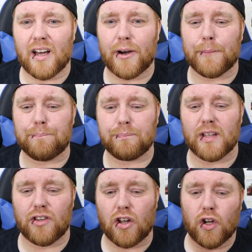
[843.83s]

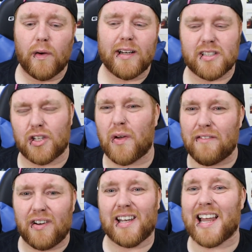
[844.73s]
Not knowing, because they do
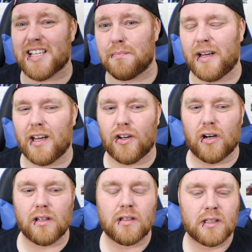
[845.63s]
everything last minute and
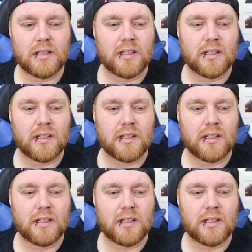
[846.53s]
all.